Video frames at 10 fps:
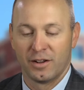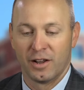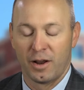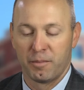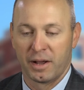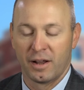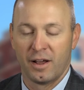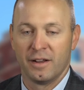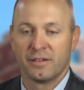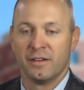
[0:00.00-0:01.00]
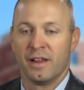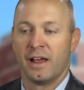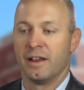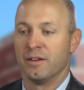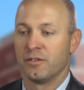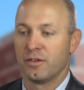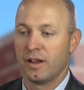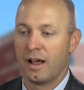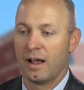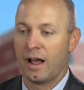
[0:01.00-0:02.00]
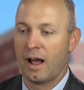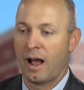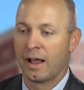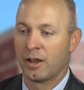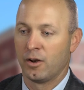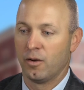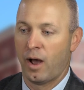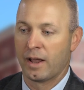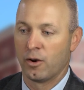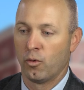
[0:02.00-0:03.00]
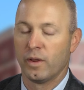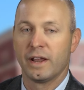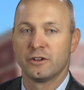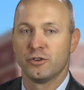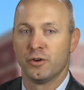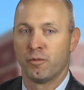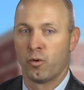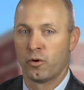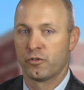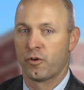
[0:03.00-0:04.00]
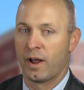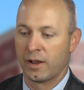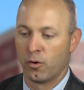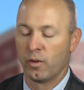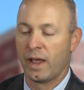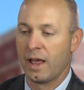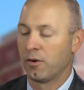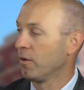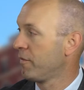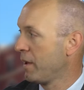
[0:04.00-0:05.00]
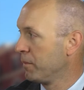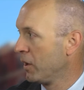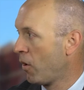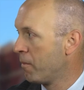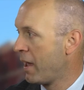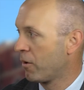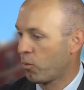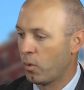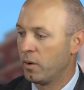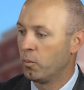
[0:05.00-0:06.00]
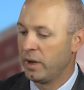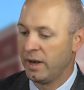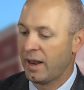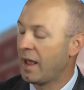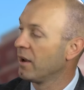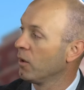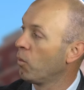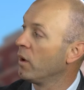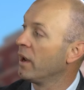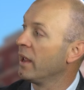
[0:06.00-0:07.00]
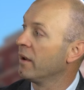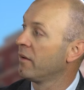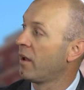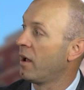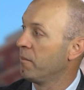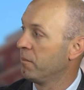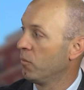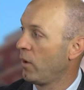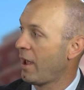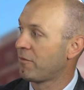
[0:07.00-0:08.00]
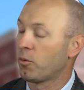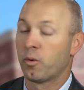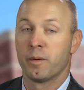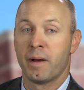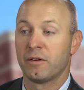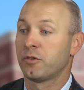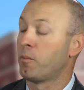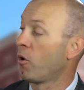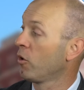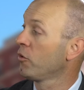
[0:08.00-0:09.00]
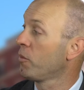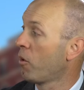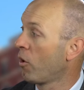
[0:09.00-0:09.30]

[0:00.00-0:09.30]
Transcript: tell a lot of my clients, and that is, I can only get you divorced, or I can only handle the family law matter we need to handle it one day at a time. We have to worry about tomorrow,